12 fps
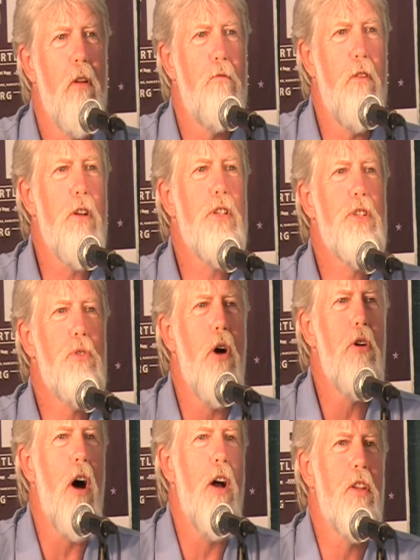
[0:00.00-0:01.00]
first
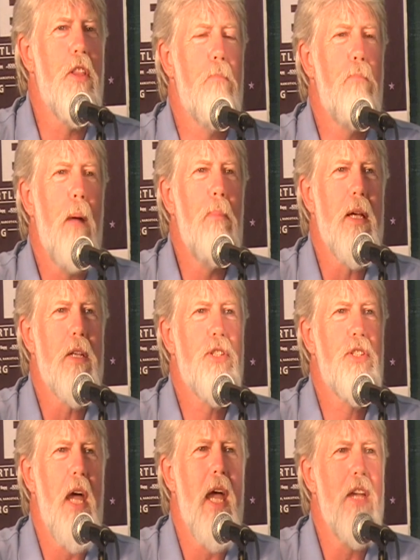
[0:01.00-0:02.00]
strode onto the public
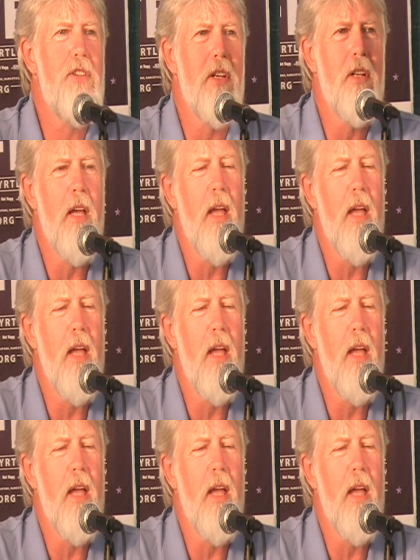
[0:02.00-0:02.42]
stage in